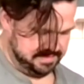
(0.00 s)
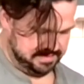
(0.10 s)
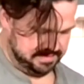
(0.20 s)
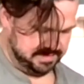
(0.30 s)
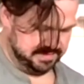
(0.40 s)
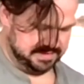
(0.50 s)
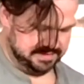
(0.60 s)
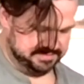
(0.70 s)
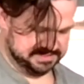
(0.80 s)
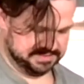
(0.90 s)
And
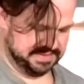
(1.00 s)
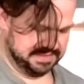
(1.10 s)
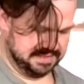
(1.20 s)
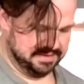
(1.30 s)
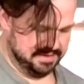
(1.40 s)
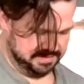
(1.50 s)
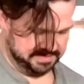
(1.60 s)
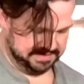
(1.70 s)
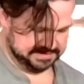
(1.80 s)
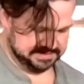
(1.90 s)
I'm just going to get all of
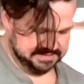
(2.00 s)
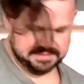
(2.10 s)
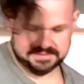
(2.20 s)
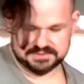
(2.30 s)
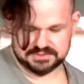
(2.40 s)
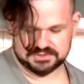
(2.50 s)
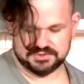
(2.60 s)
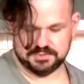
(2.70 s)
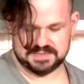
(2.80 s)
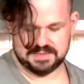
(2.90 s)
these
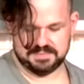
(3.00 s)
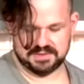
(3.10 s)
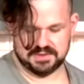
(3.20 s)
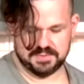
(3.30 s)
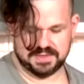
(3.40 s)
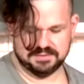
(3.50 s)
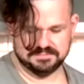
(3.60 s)
scooped up and going.